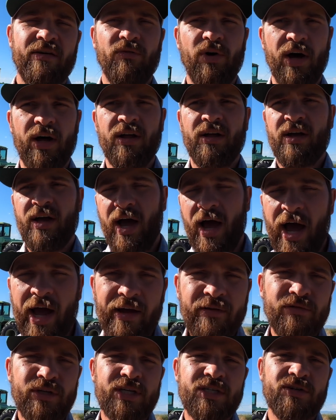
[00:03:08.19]
Well,
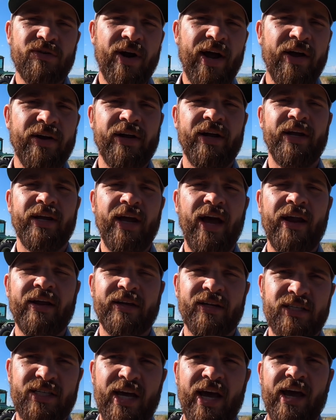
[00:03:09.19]
I dished around it and I got it
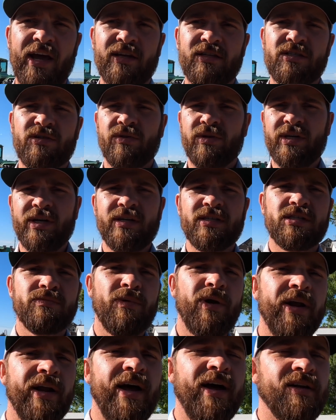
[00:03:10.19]
contained, so it didn't
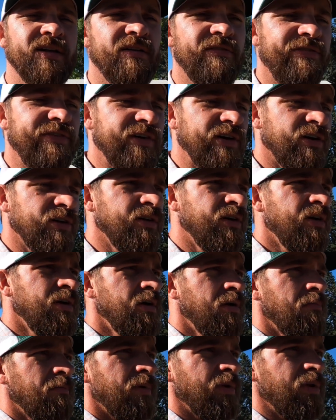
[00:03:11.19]
spread out in the field,
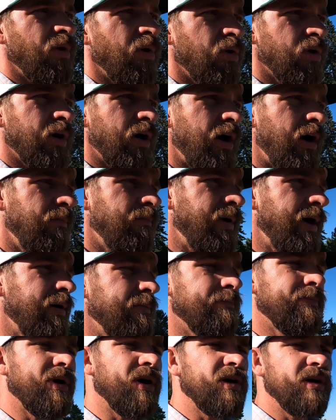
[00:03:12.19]
but the whole
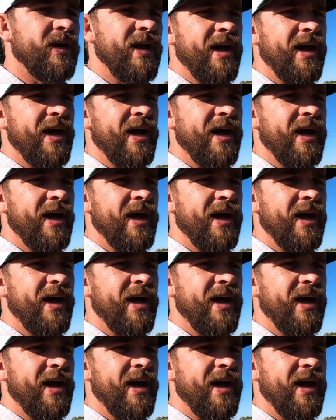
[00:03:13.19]
combine burned